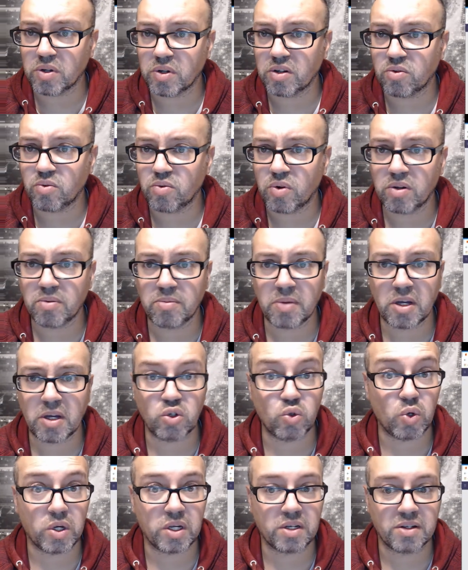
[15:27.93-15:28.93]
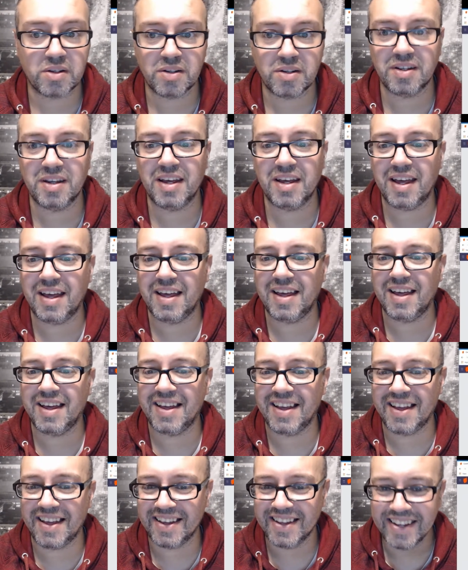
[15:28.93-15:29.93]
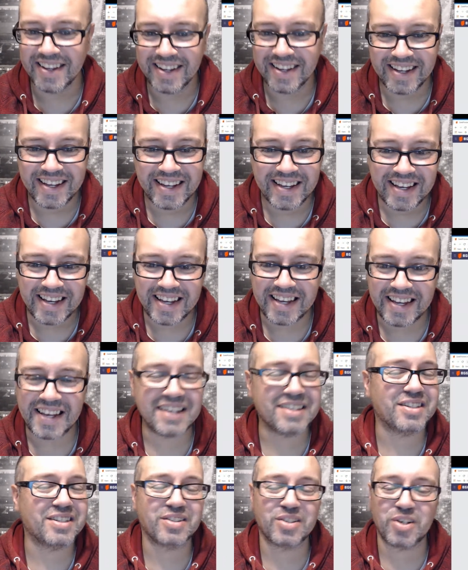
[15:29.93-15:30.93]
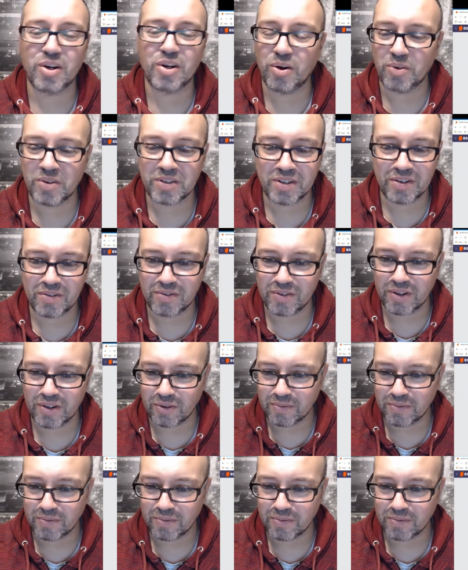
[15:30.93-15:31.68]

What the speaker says: What am I doing? Just going with the flow.